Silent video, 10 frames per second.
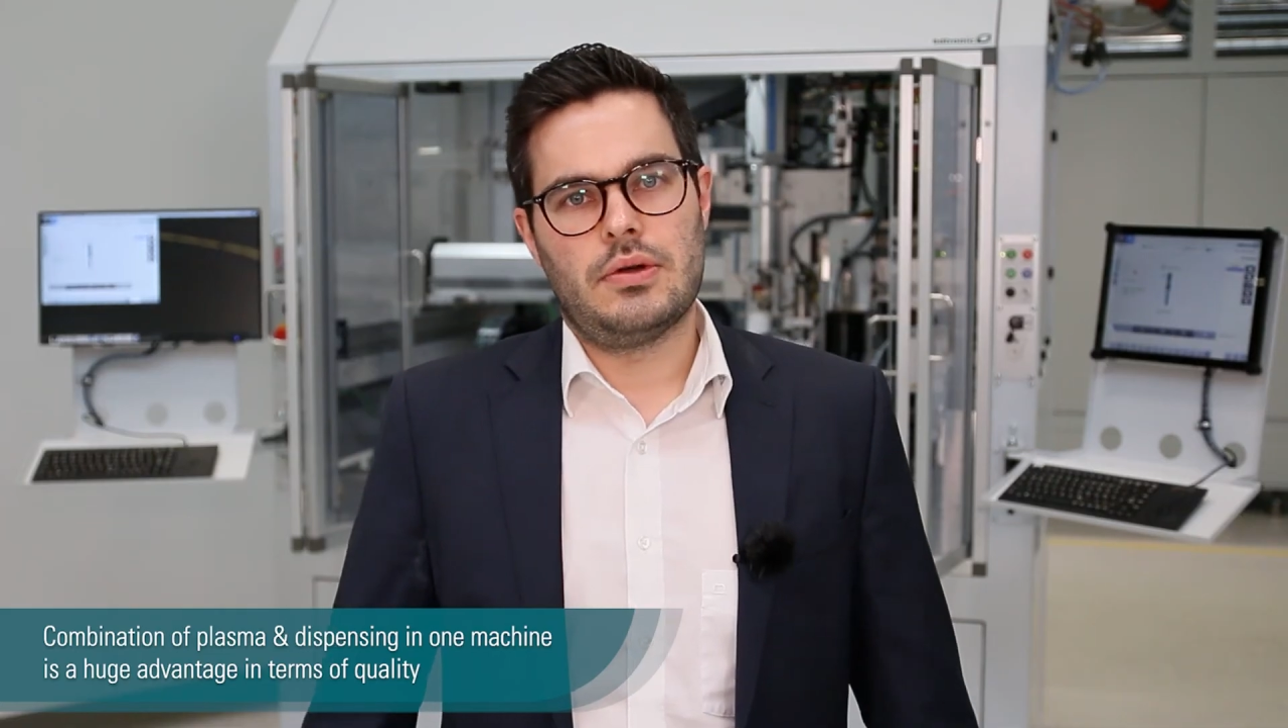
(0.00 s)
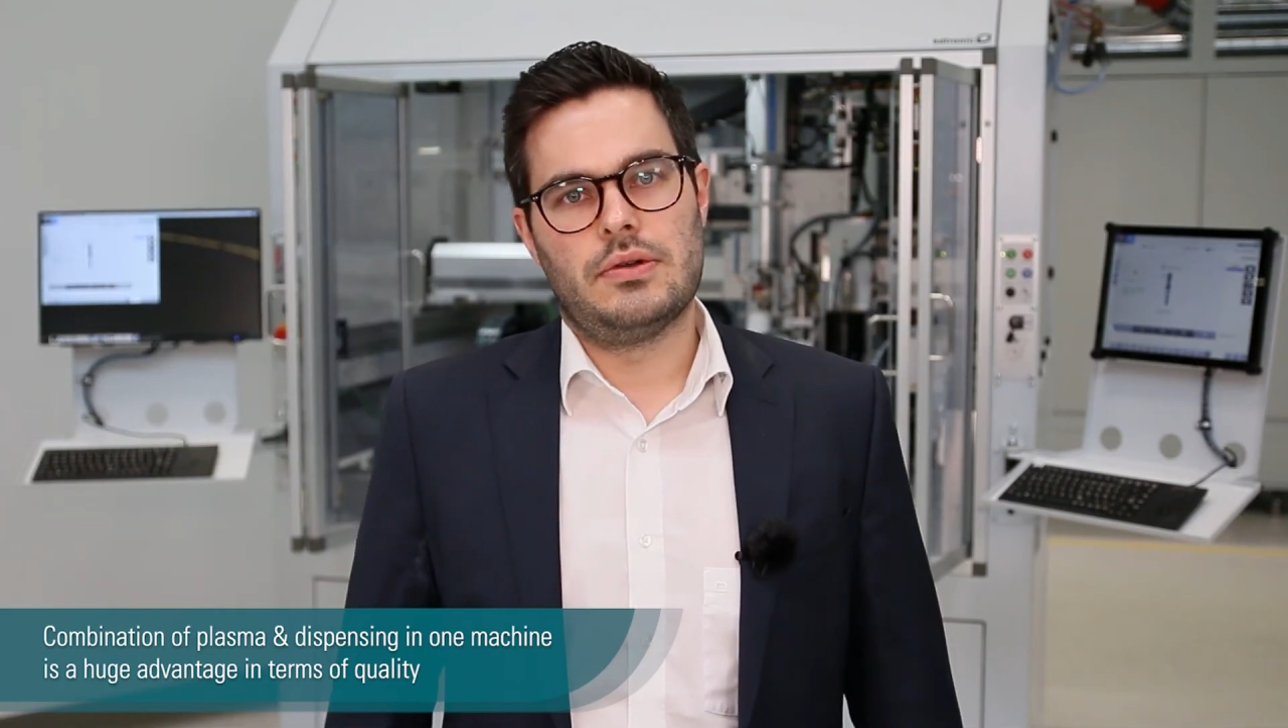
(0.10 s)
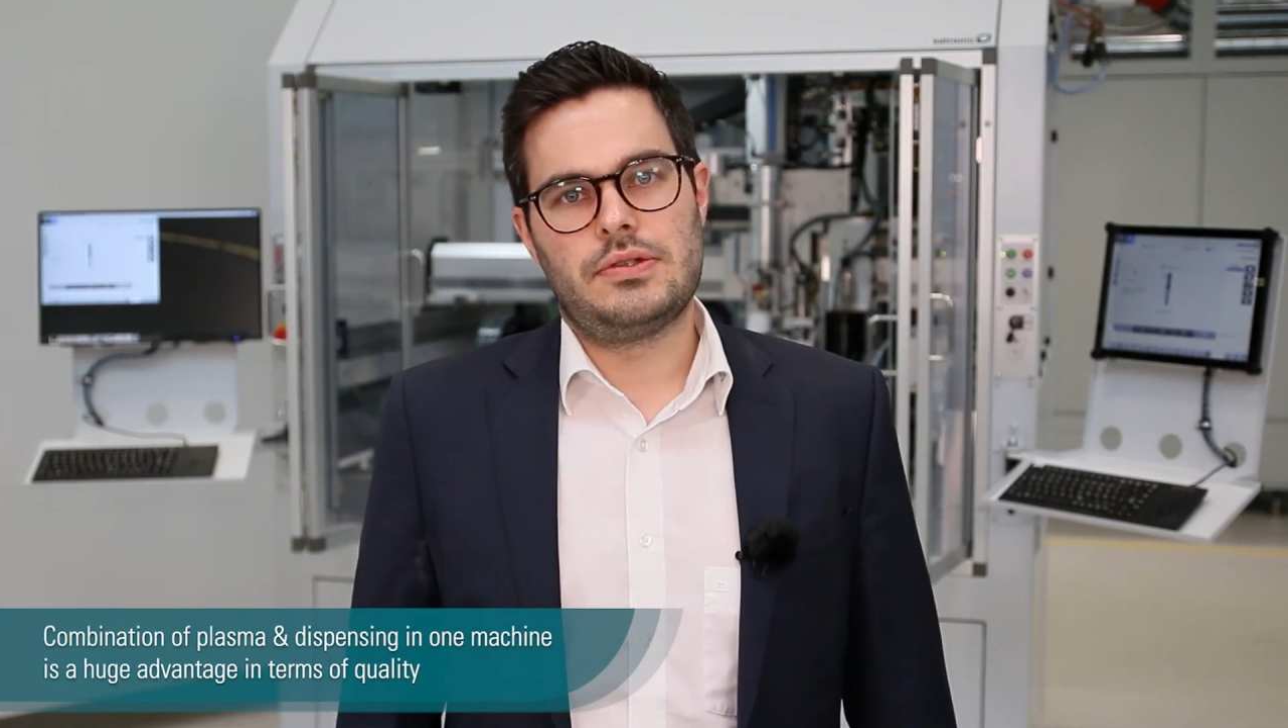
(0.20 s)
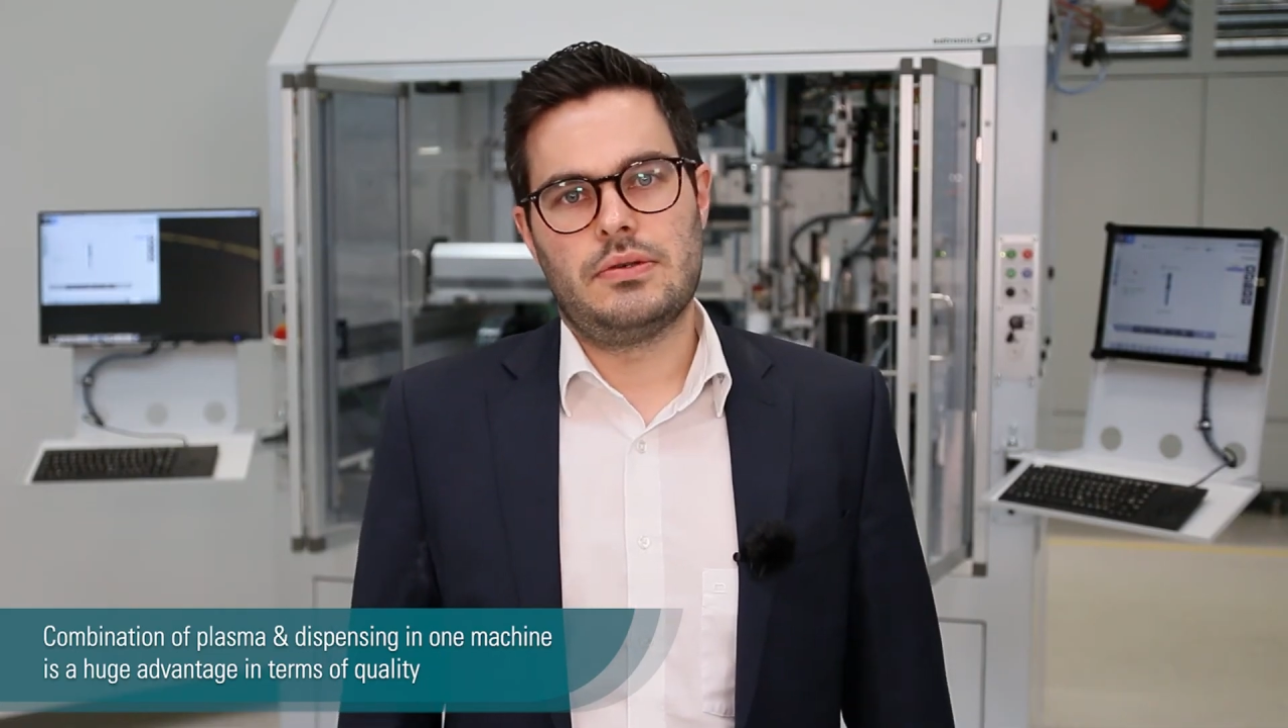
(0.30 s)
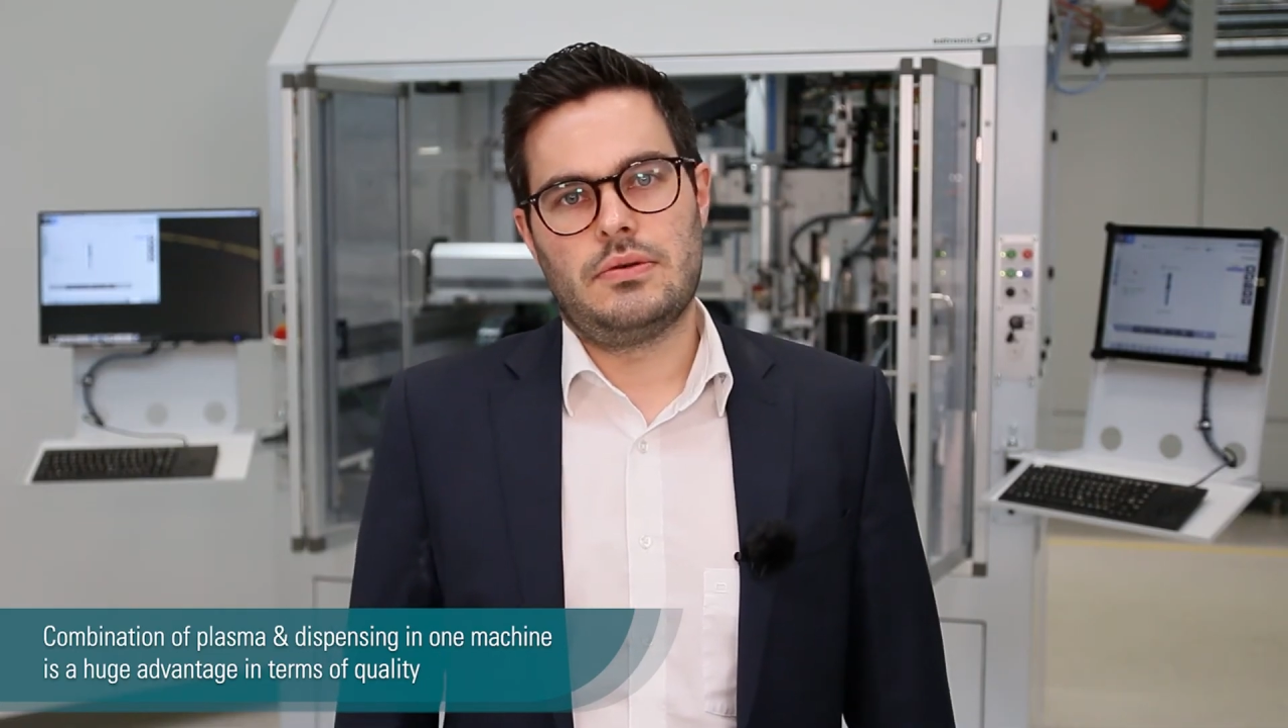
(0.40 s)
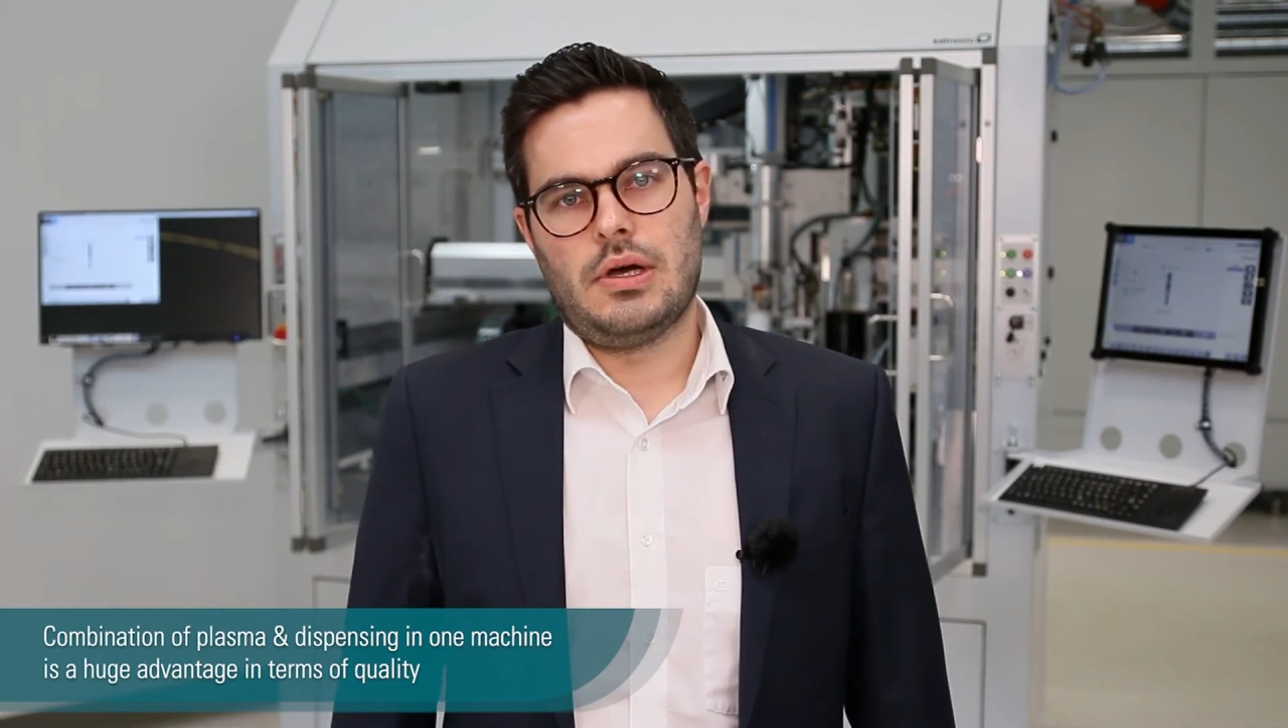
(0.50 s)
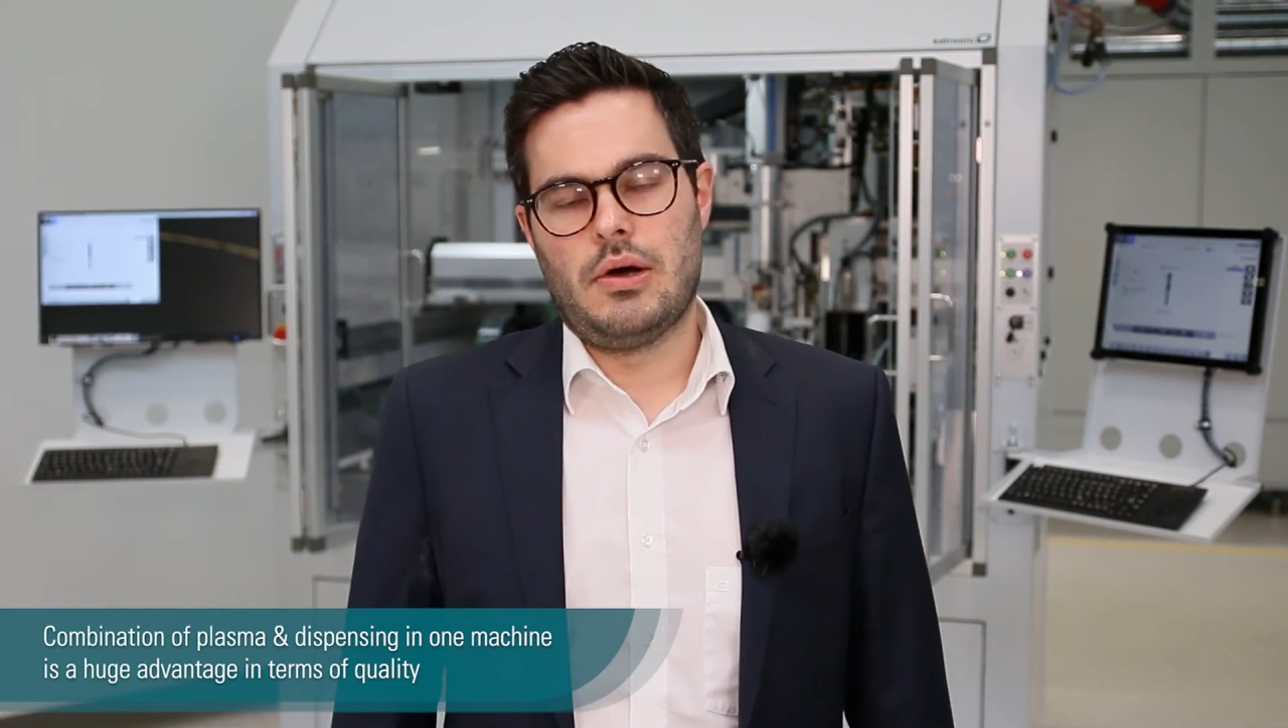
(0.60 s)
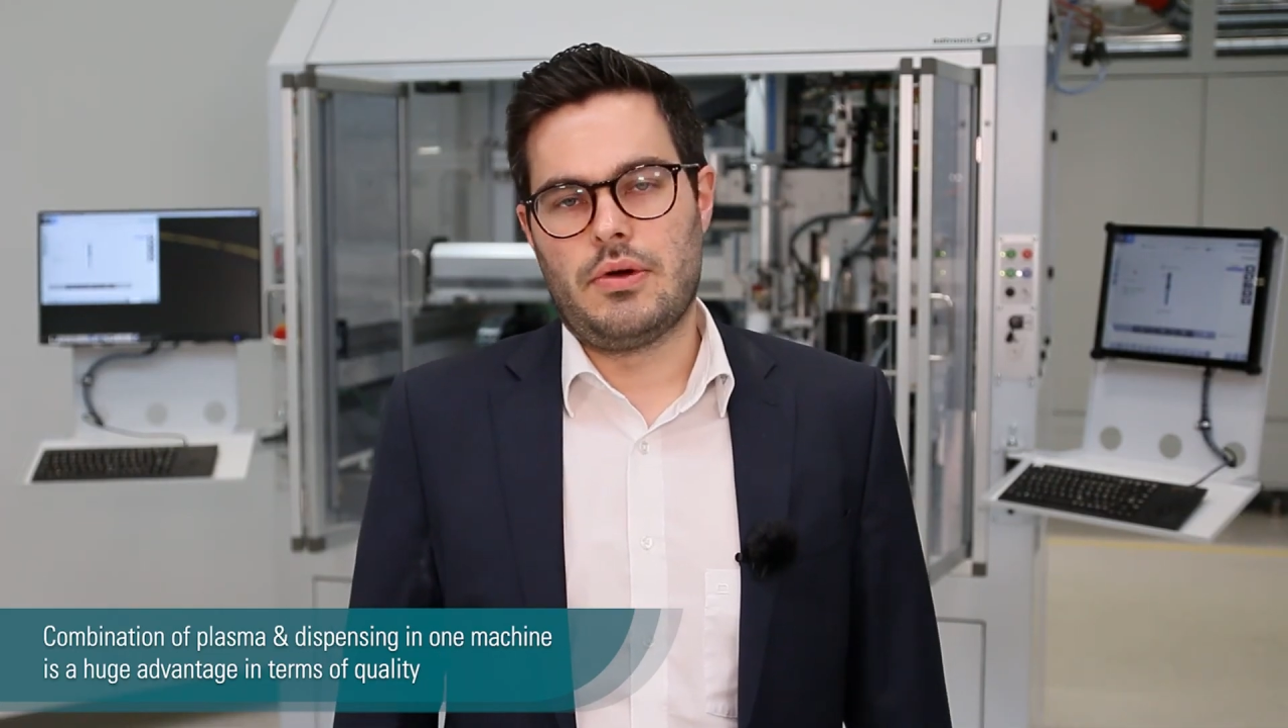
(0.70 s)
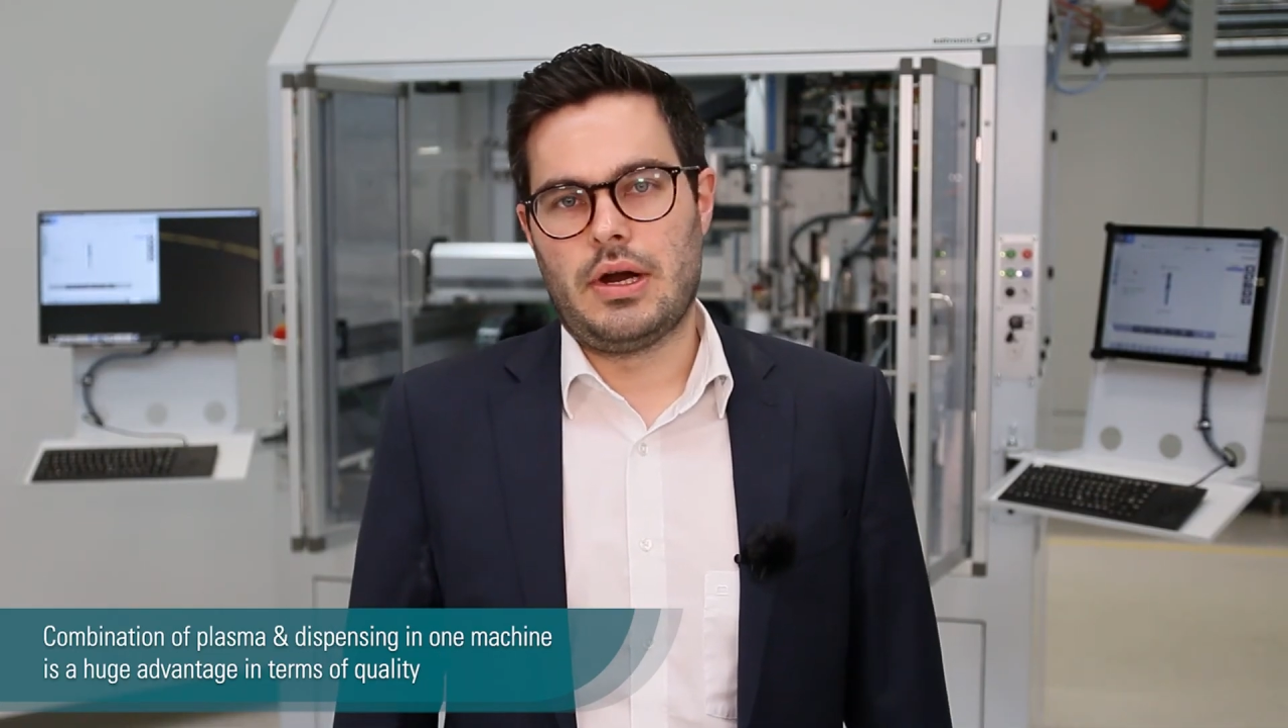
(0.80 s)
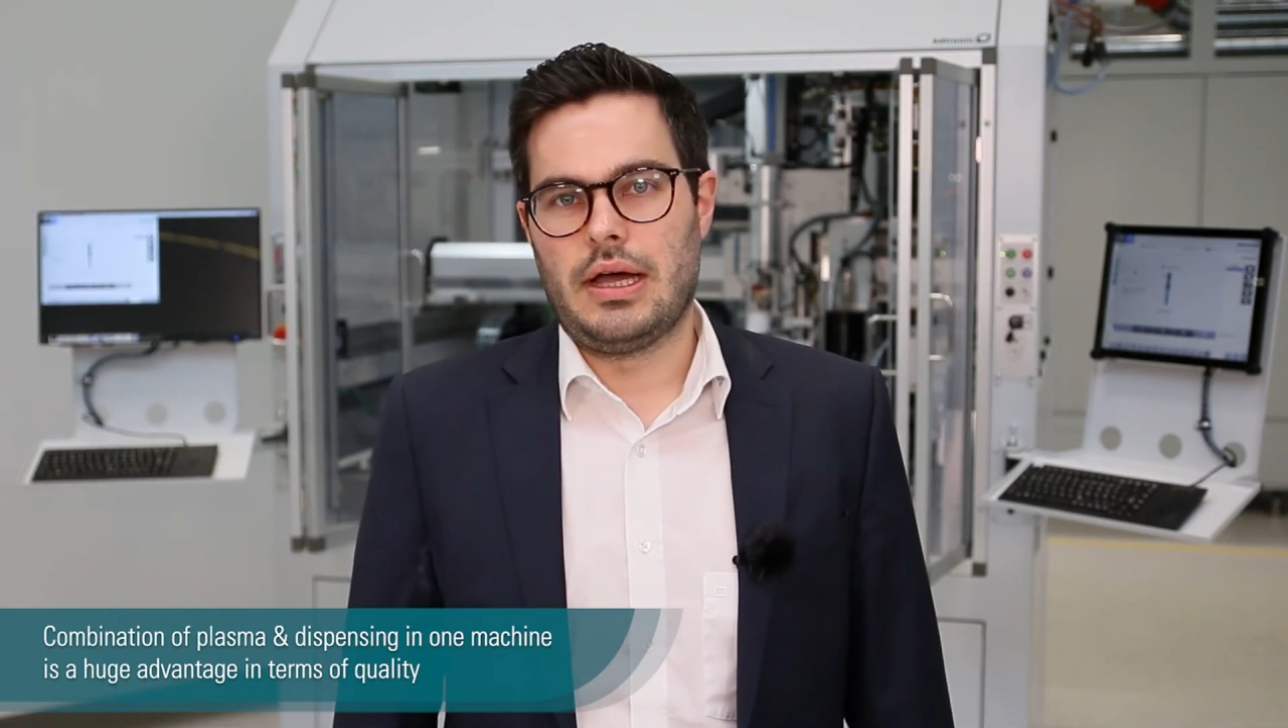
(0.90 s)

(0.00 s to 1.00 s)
also our